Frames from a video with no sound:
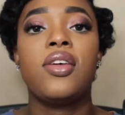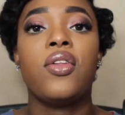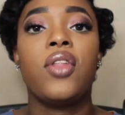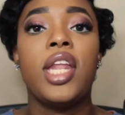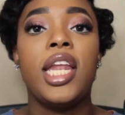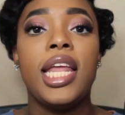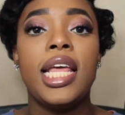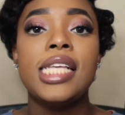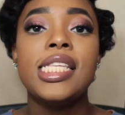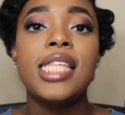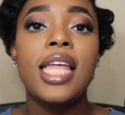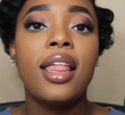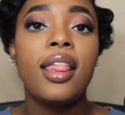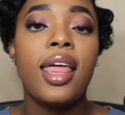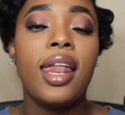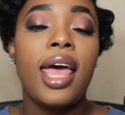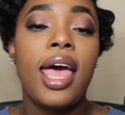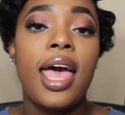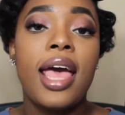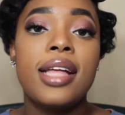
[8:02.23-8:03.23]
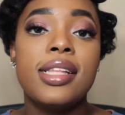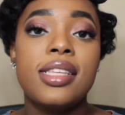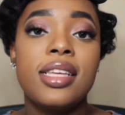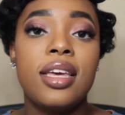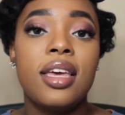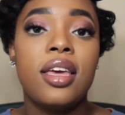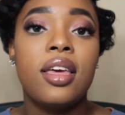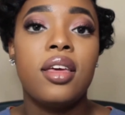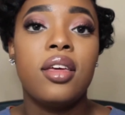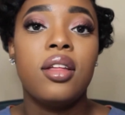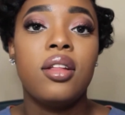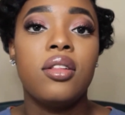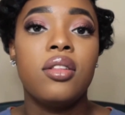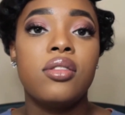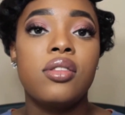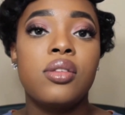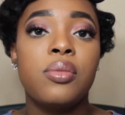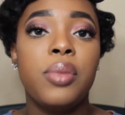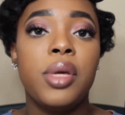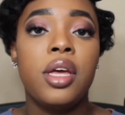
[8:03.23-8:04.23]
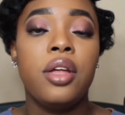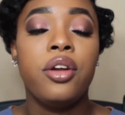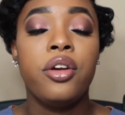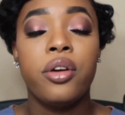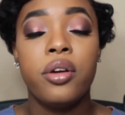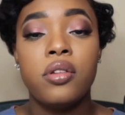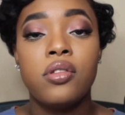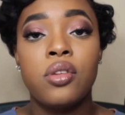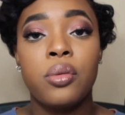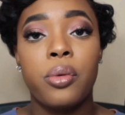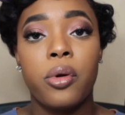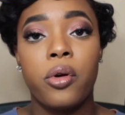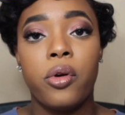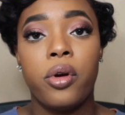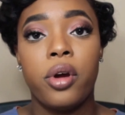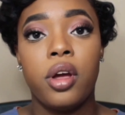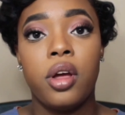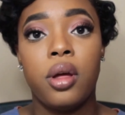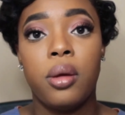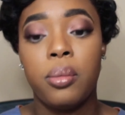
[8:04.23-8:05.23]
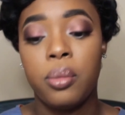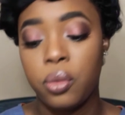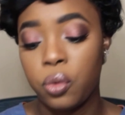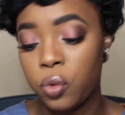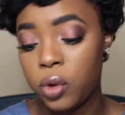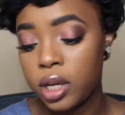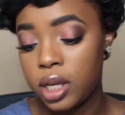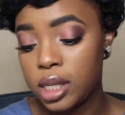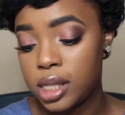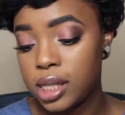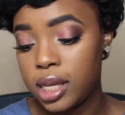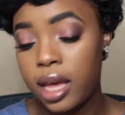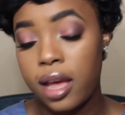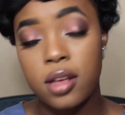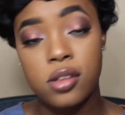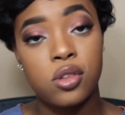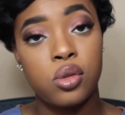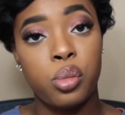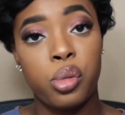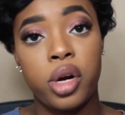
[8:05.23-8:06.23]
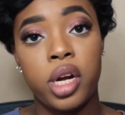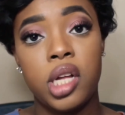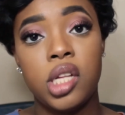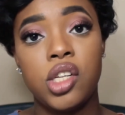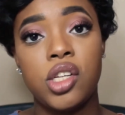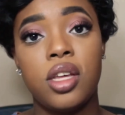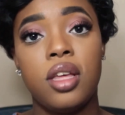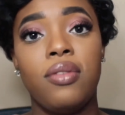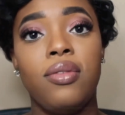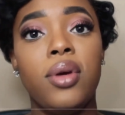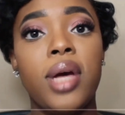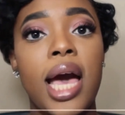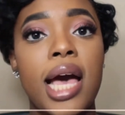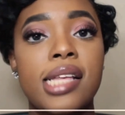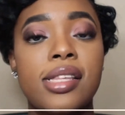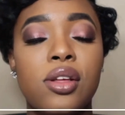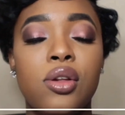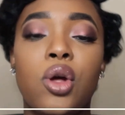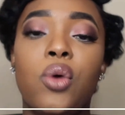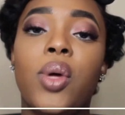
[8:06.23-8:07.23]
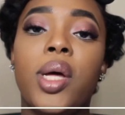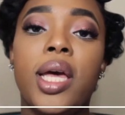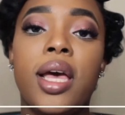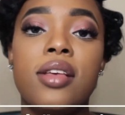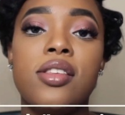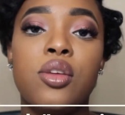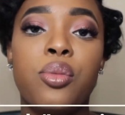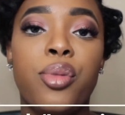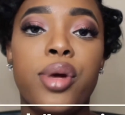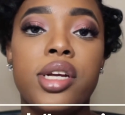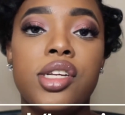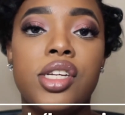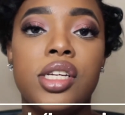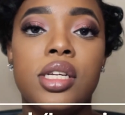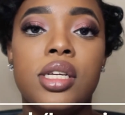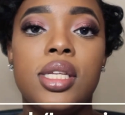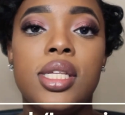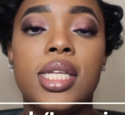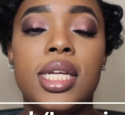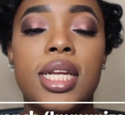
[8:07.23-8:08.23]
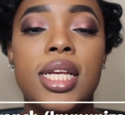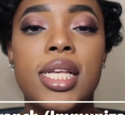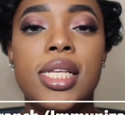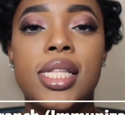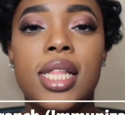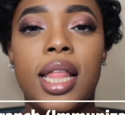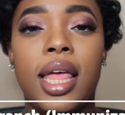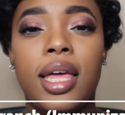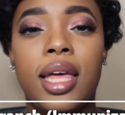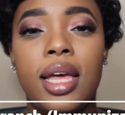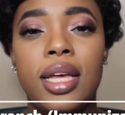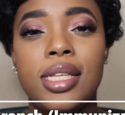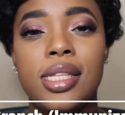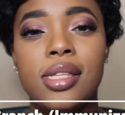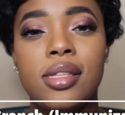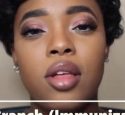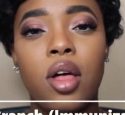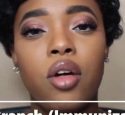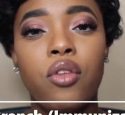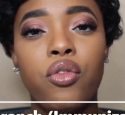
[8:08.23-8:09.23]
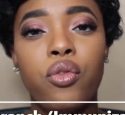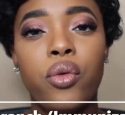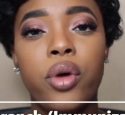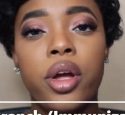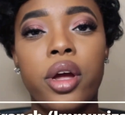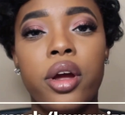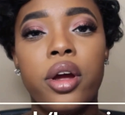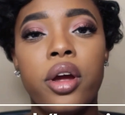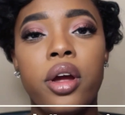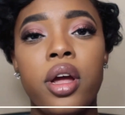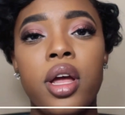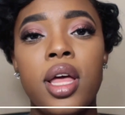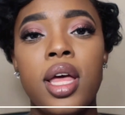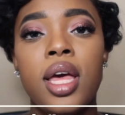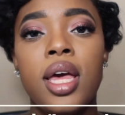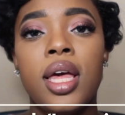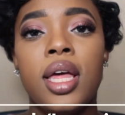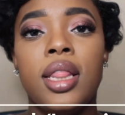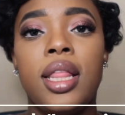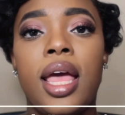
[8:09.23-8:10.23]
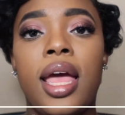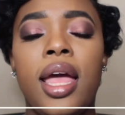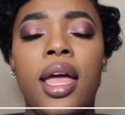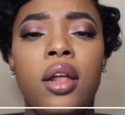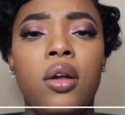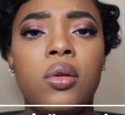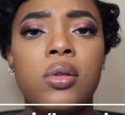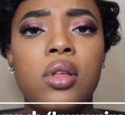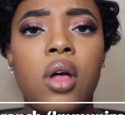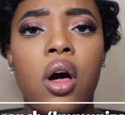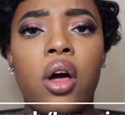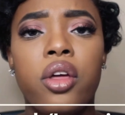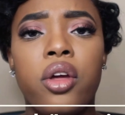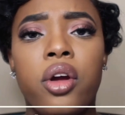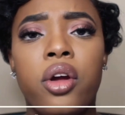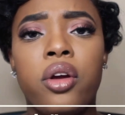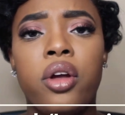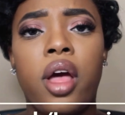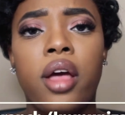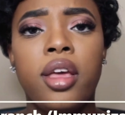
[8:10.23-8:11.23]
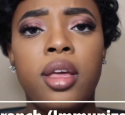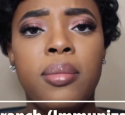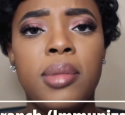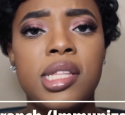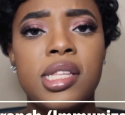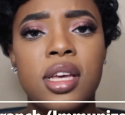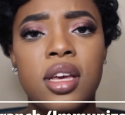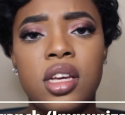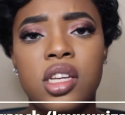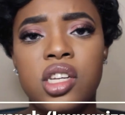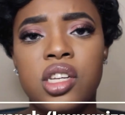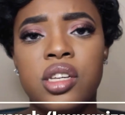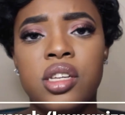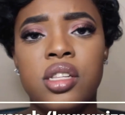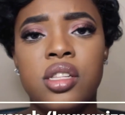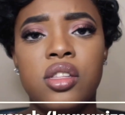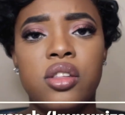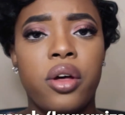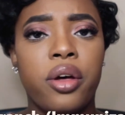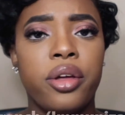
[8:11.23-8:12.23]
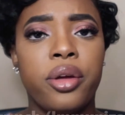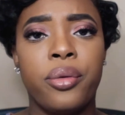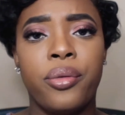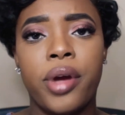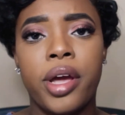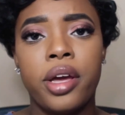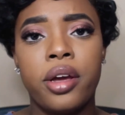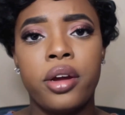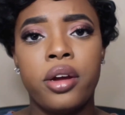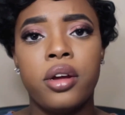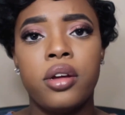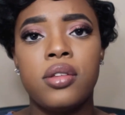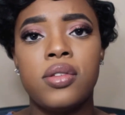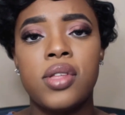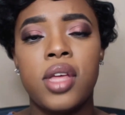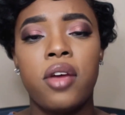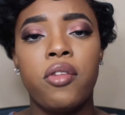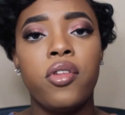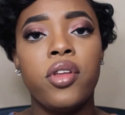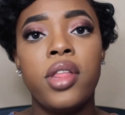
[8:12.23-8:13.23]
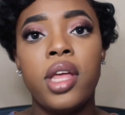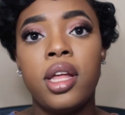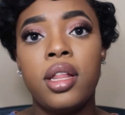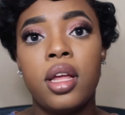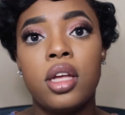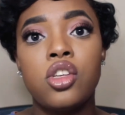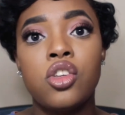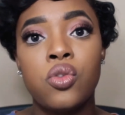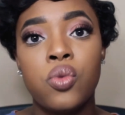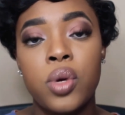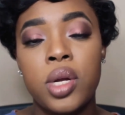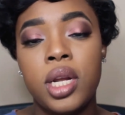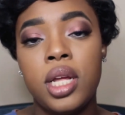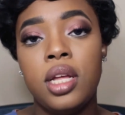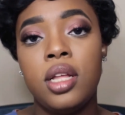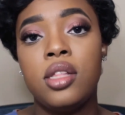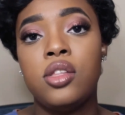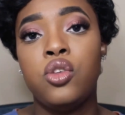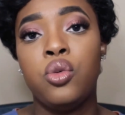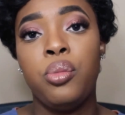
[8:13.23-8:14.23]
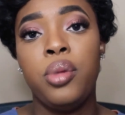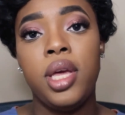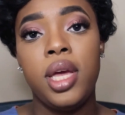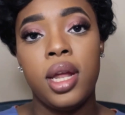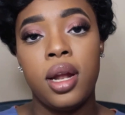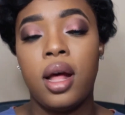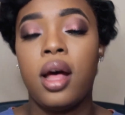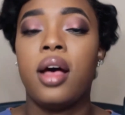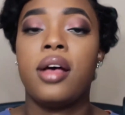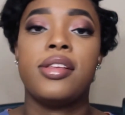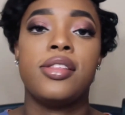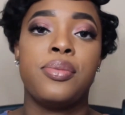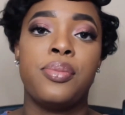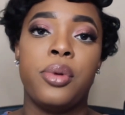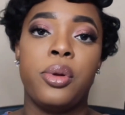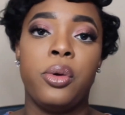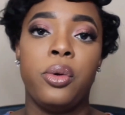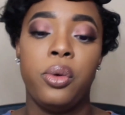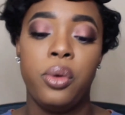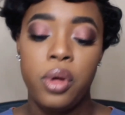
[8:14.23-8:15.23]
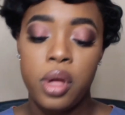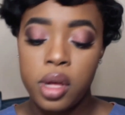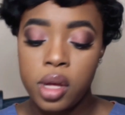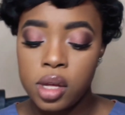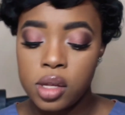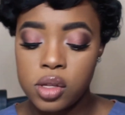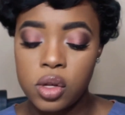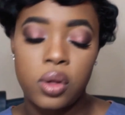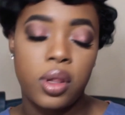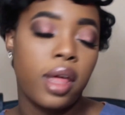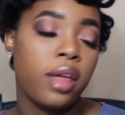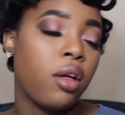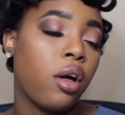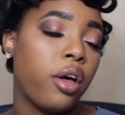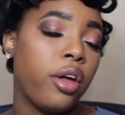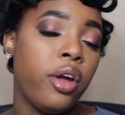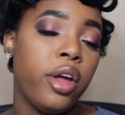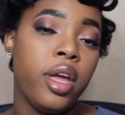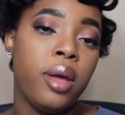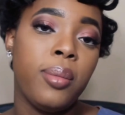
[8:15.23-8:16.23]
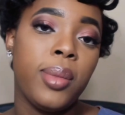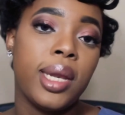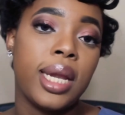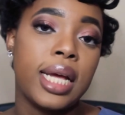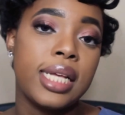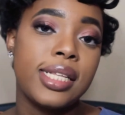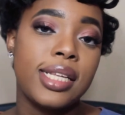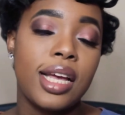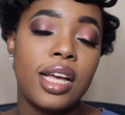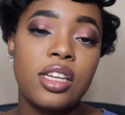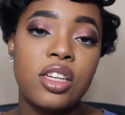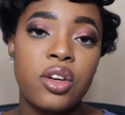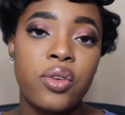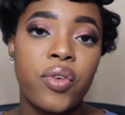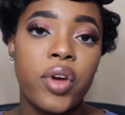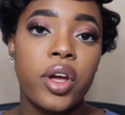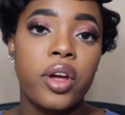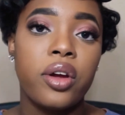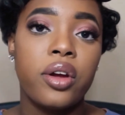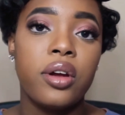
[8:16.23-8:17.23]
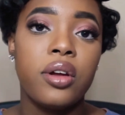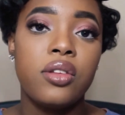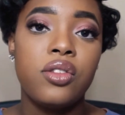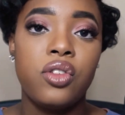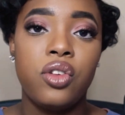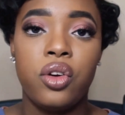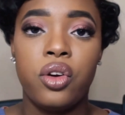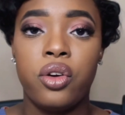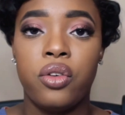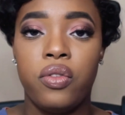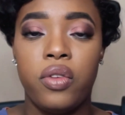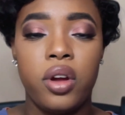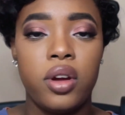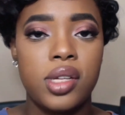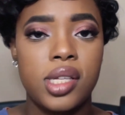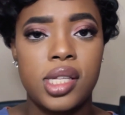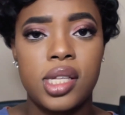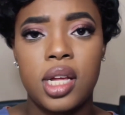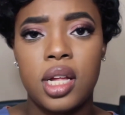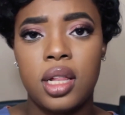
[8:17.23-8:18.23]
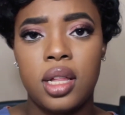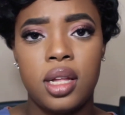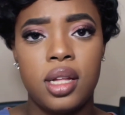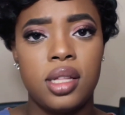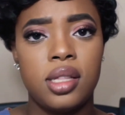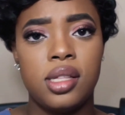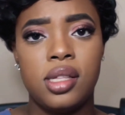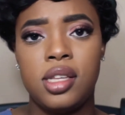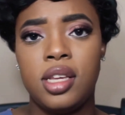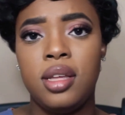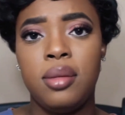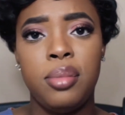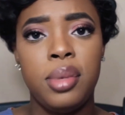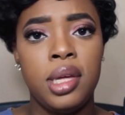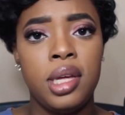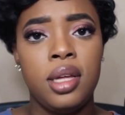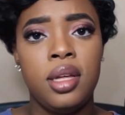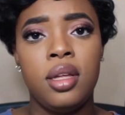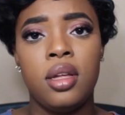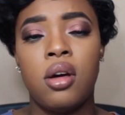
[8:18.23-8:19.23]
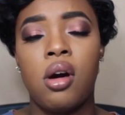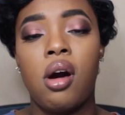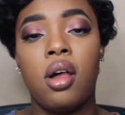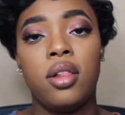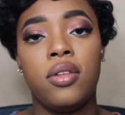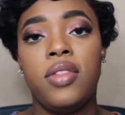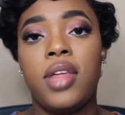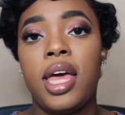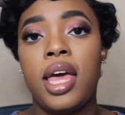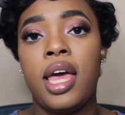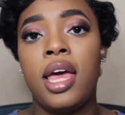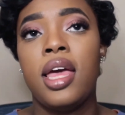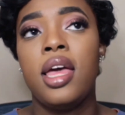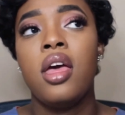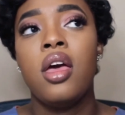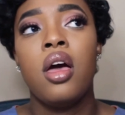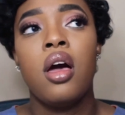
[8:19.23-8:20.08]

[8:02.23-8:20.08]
the next thing that I had to get to be in the nursing program was Castle Branch. If you guys don't know what Castle Branch is, it is like a software that handles all your documentations, all your records, everything that you would need to be in a hospital. So like all your immunization records, your varicella, TB, all of that.